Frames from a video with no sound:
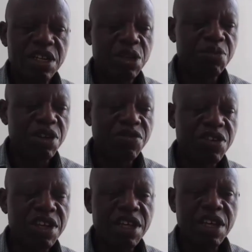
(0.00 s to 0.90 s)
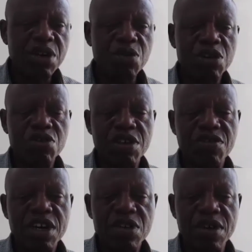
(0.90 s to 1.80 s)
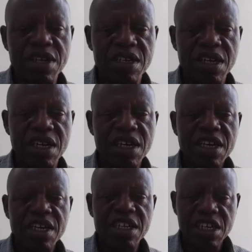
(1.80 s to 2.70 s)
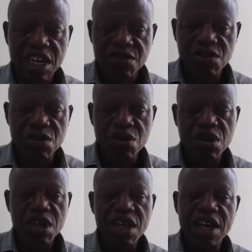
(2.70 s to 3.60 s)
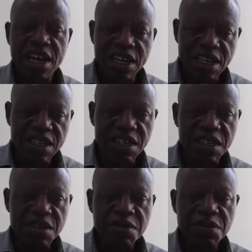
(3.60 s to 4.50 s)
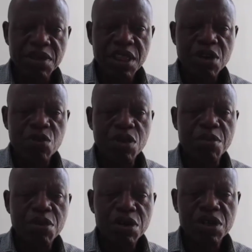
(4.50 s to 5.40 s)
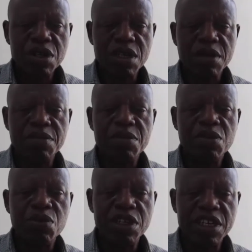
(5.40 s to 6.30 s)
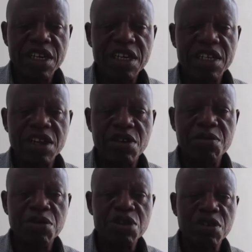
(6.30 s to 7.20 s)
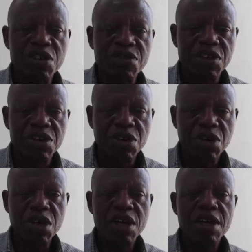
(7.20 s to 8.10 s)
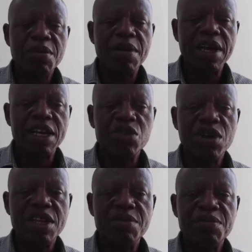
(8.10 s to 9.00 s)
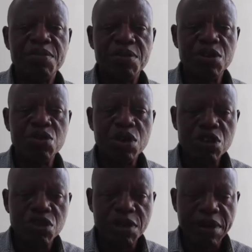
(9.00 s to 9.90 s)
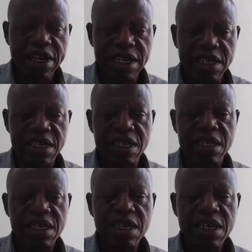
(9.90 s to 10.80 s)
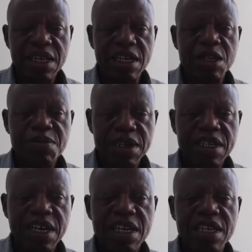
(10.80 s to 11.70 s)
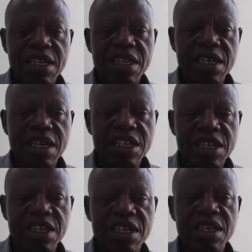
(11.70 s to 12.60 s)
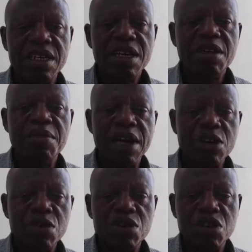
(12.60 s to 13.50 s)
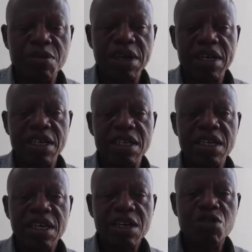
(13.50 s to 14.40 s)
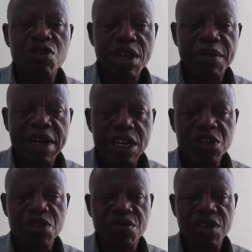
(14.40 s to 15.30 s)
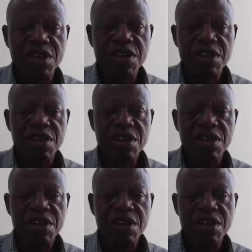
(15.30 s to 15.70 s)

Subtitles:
This is briefly what we refer to as the cash flow analysis. We generate most of this figure by actually going to the market. That is, practically they are generated by going to the market, doing a market survey.